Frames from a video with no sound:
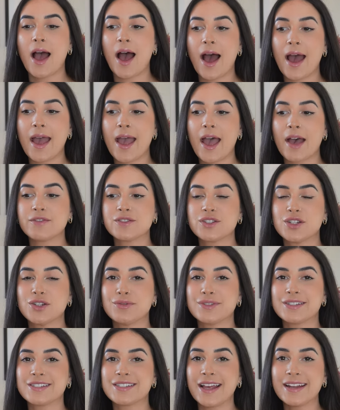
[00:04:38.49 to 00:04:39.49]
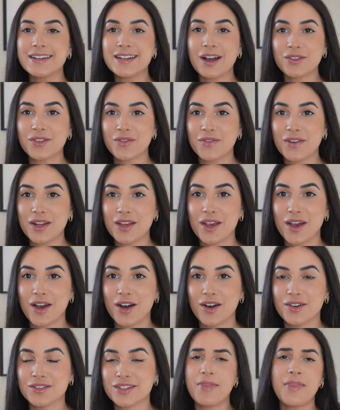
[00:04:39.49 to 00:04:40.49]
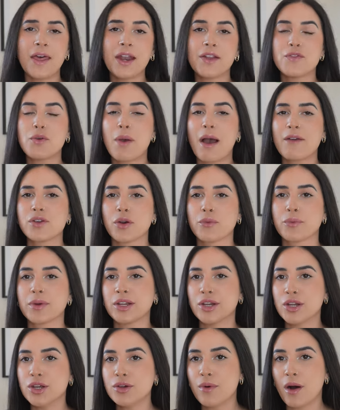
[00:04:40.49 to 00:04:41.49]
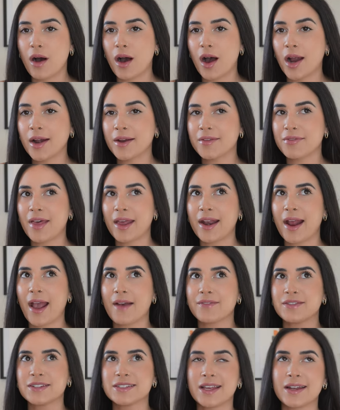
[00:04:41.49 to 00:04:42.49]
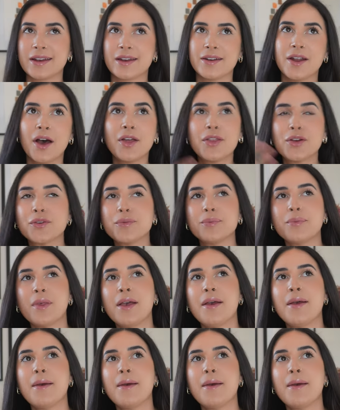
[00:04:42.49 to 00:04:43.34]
I have to send out the videos, and then if you have your renew on, then I have to send another